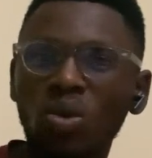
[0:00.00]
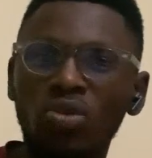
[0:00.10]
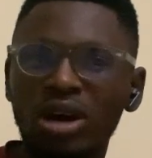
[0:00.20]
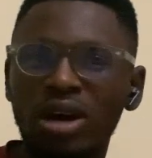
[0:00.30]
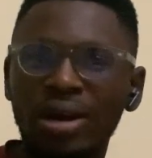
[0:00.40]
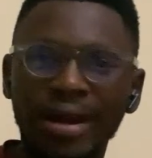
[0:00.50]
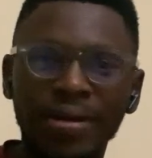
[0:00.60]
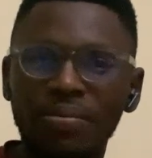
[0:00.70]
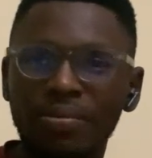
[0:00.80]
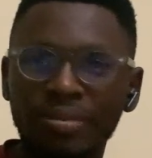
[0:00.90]
over
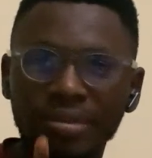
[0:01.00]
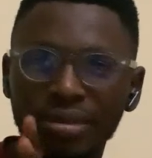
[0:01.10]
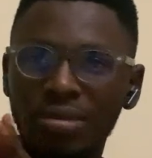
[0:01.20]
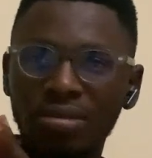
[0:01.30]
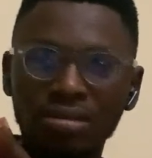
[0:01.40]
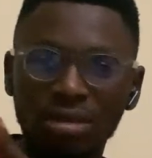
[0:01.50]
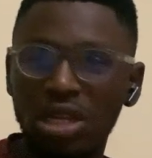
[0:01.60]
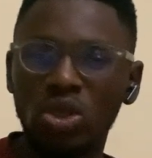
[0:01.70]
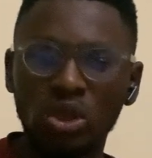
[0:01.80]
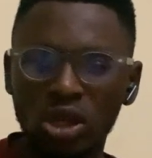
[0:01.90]

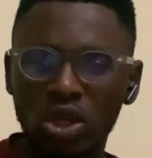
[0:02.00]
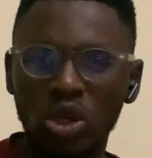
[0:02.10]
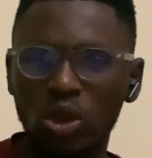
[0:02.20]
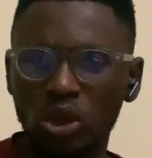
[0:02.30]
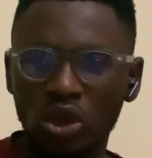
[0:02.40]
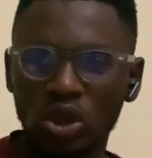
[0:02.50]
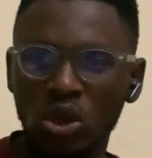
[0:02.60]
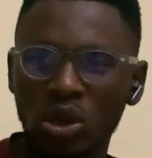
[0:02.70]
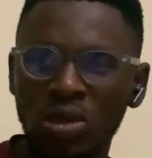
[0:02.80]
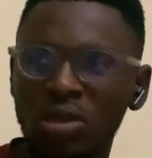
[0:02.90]
the installation you
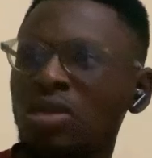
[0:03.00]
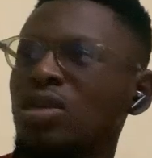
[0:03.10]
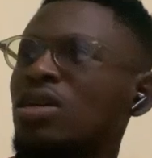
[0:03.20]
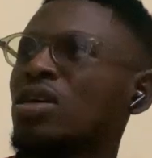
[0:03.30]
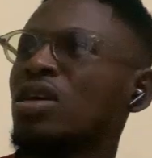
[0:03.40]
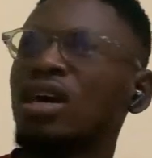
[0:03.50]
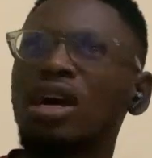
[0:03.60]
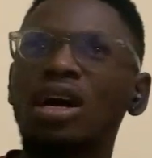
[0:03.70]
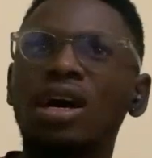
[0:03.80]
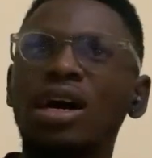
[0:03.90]
just got.
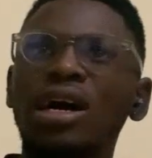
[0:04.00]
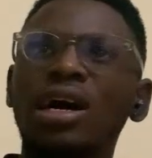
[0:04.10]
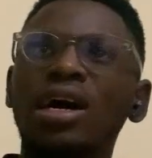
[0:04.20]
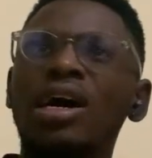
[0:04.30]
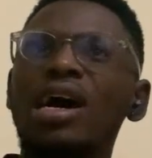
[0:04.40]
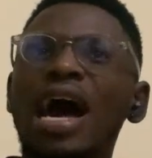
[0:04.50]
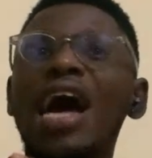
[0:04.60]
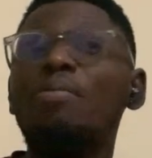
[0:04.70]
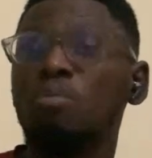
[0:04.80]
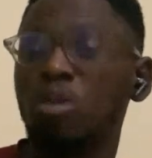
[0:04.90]
Uh,
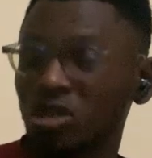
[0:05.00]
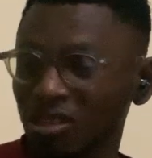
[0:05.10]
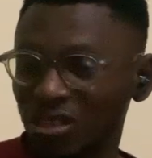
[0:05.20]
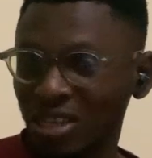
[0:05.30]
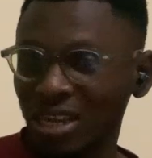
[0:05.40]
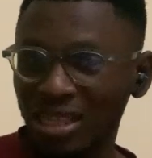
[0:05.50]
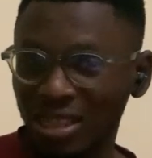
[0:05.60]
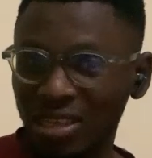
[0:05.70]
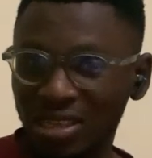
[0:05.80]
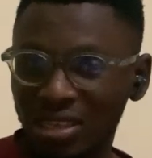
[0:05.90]
I must say
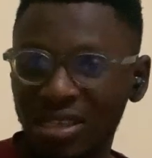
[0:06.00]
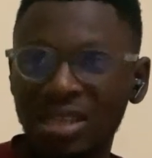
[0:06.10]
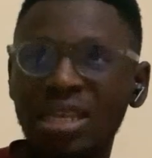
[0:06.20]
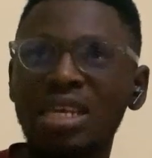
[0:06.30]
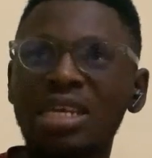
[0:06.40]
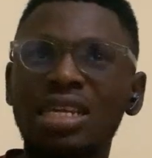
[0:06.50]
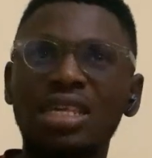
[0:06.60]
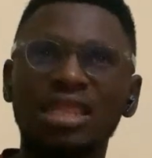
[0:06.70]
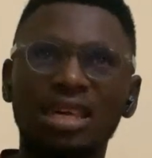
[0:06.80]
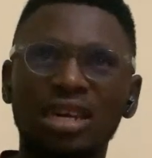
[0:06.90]
this
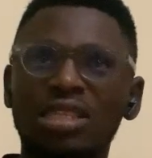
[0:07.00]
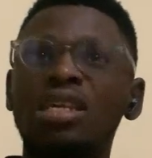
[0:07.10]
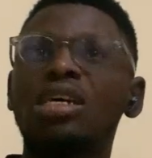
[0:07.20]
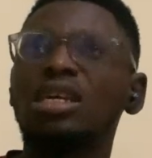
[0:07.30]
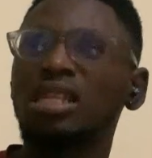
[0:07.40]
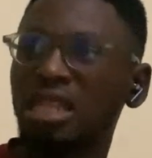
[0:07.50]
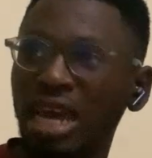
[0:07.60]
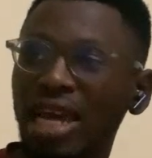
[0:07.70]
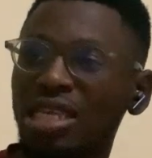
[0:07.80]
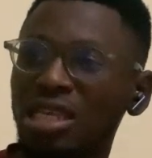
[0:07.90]
that
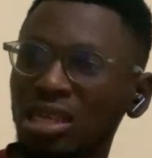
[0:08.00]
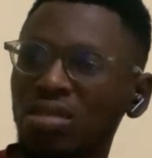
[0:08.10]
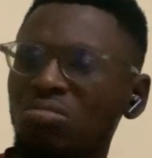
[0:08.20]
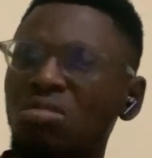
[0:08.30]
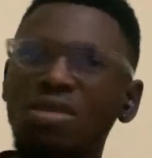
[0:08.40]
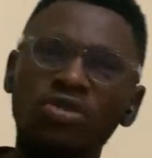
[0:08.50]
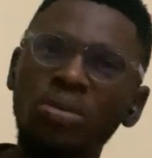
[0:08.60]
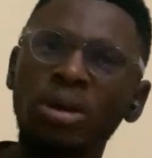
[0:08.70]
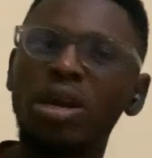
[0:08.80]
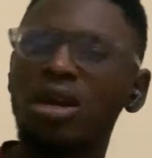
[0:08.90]
their
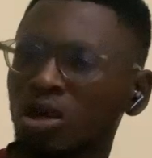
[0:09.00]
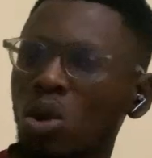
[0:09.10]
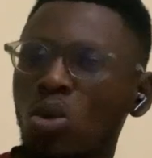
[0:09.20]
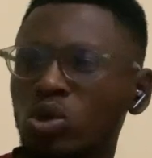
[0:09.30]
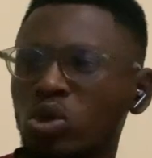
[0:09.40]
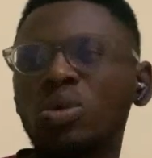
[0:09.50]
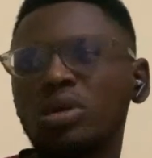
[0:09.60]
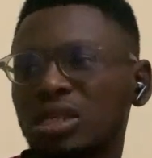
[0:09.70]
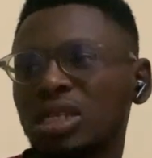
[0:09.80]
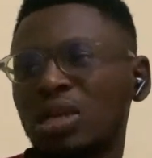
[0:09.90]
Figma
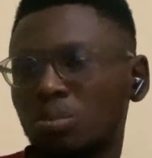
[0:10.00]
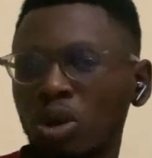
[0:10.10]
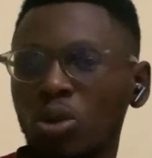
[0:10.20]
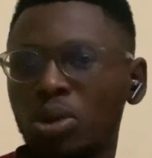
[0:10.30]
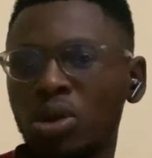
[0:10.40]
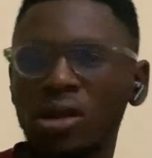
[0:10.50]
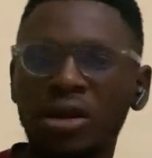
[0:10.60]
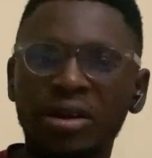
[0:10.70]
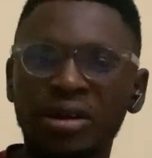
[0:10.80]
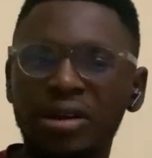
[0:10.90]
also is a
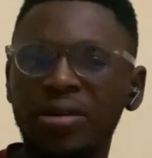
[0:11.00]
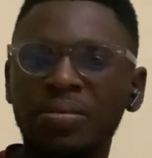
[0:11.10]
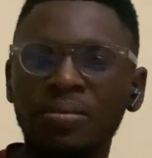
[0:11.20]
popular